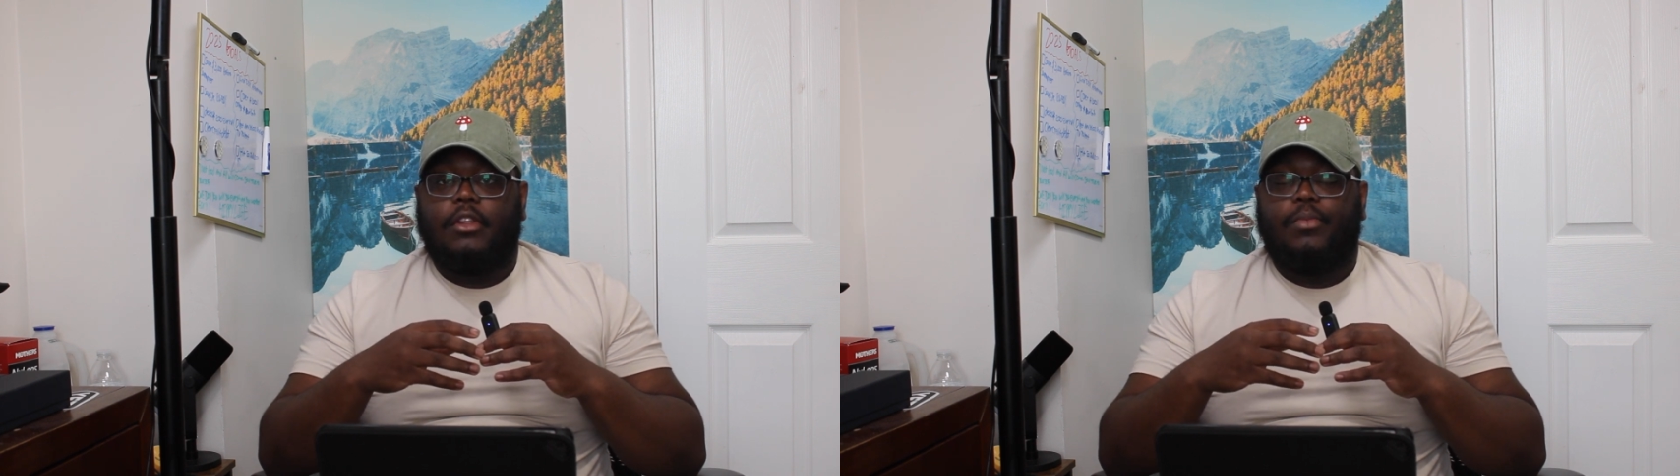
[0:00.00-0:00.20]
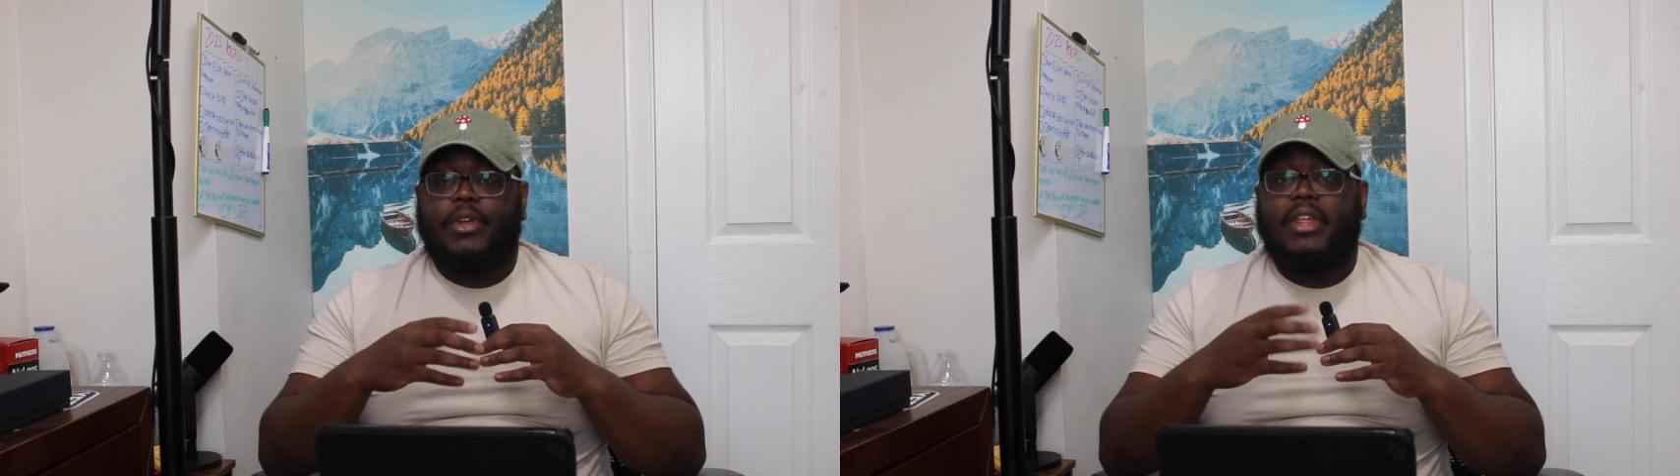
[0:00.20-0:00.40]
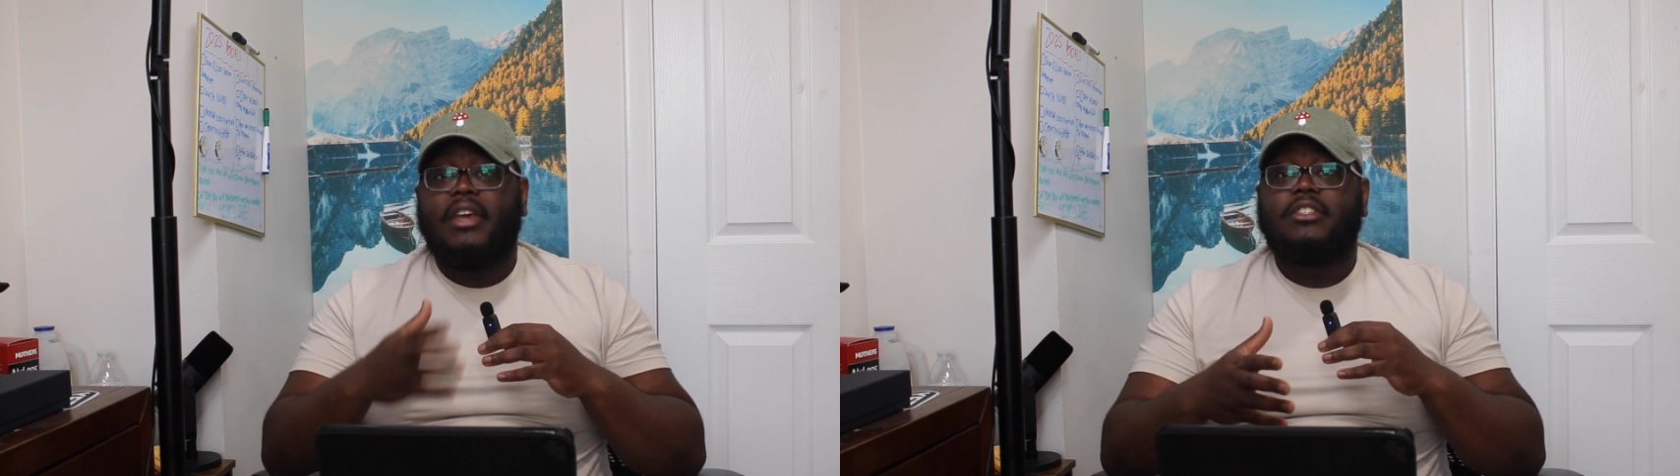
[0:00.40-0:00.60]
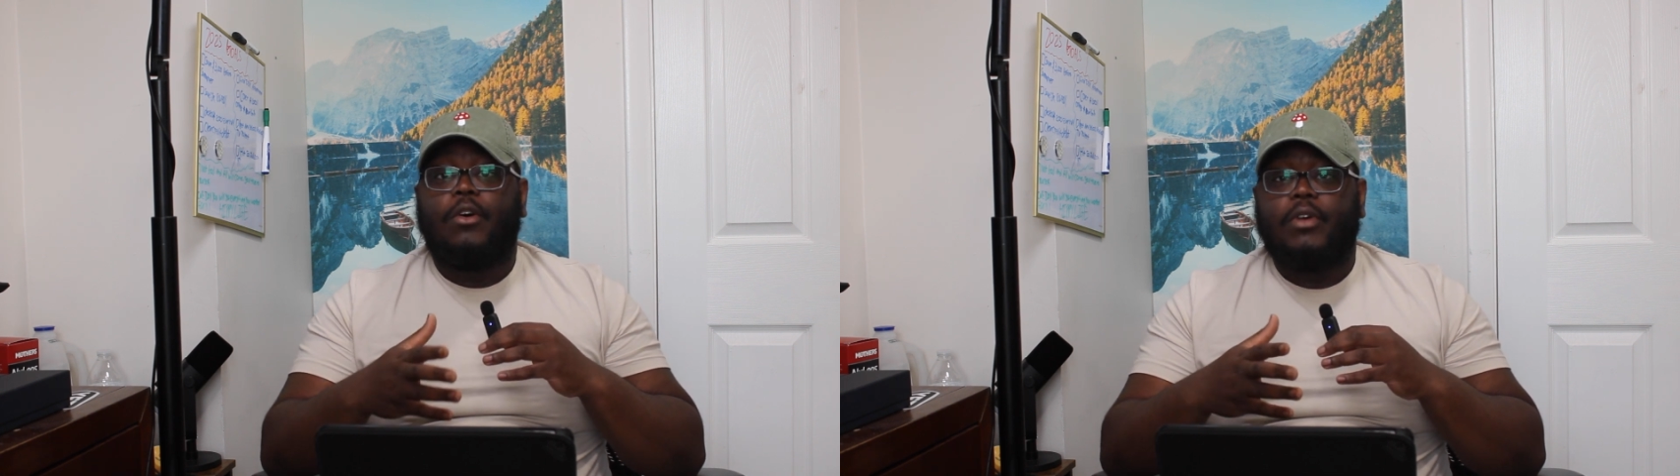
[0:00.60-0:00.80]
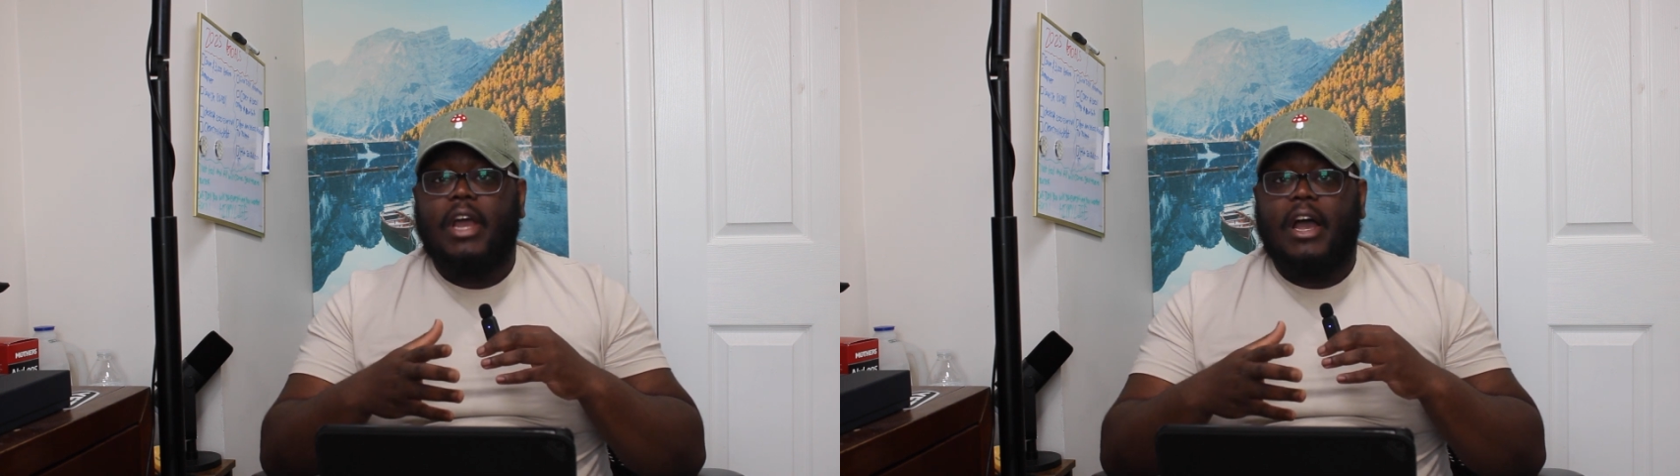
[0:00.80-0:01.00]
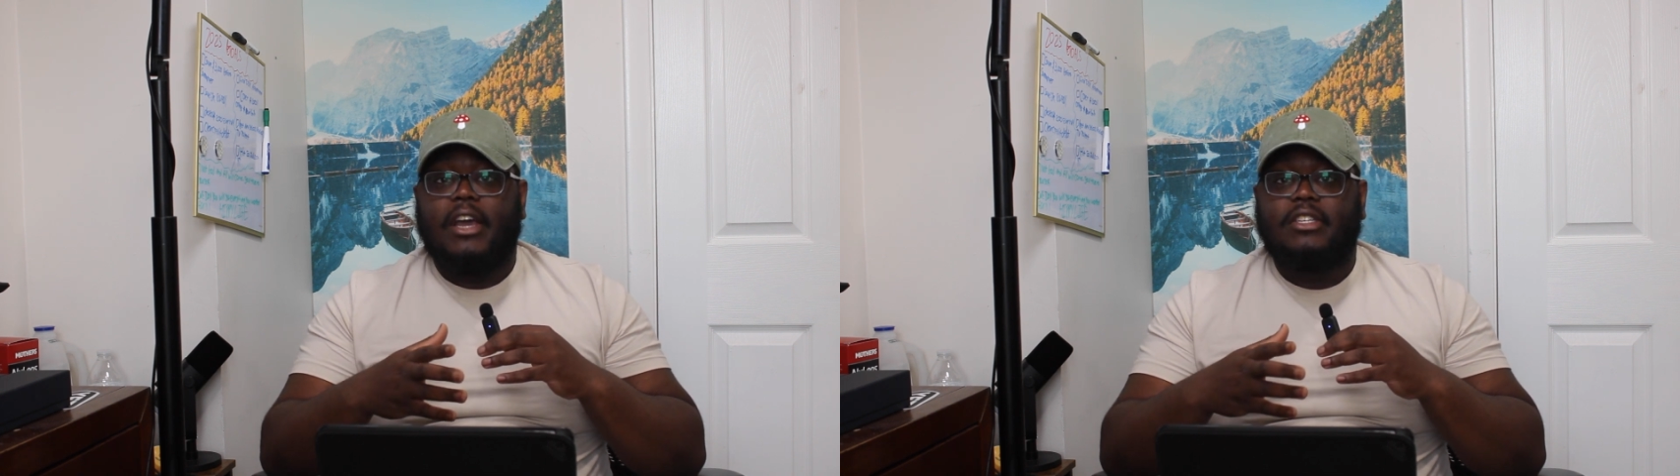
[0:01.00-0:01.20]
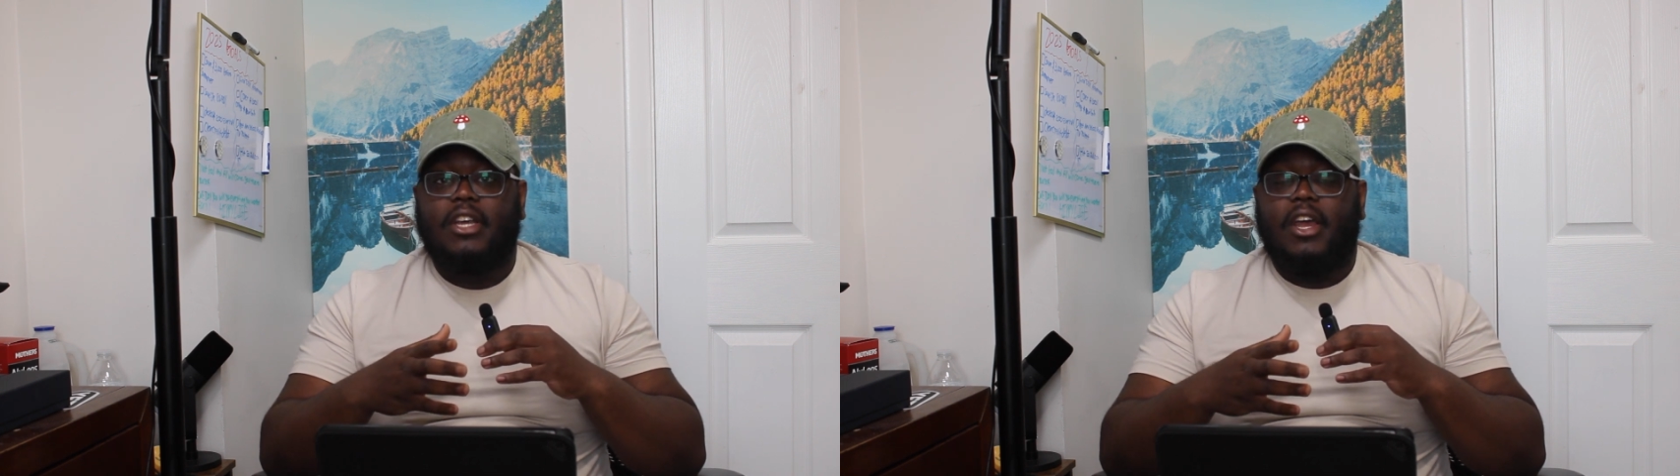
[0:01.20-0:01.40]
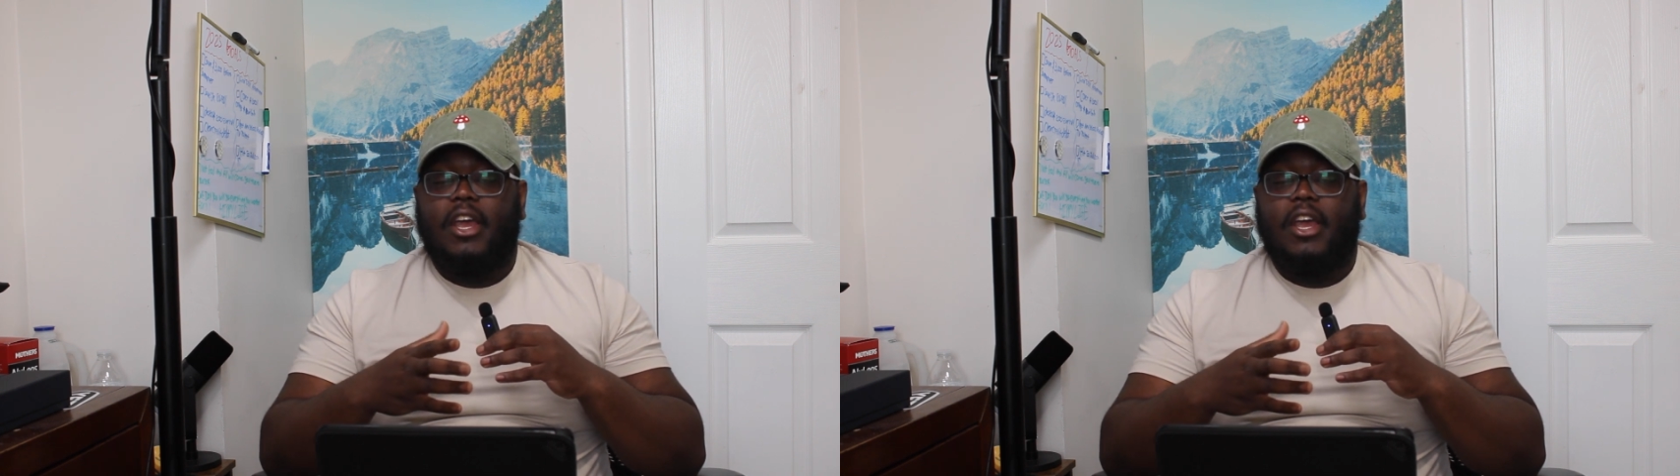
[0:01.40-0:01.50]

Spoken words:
with his own guys,